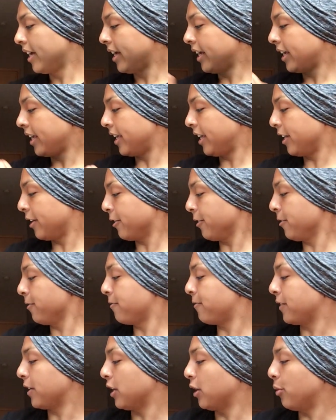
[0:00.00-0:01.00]
He could
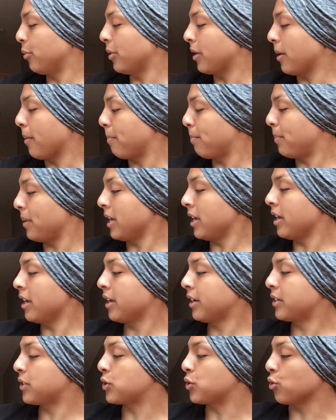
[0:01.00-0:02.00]
feel when a
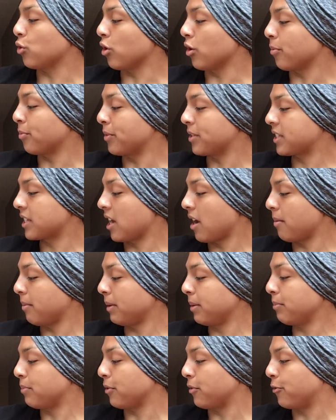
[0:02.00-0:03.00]
big storm was
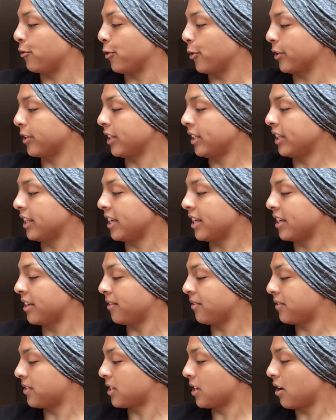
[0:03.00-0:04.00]
coming before the
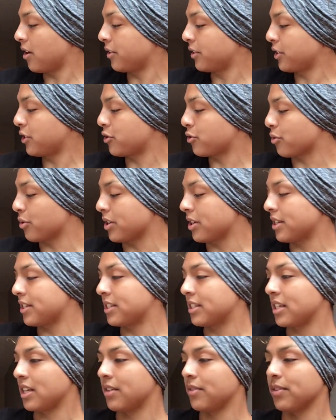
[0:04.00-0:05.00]
leaves on the
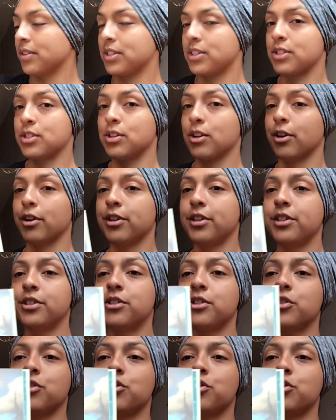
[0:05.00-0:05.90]
trees even started to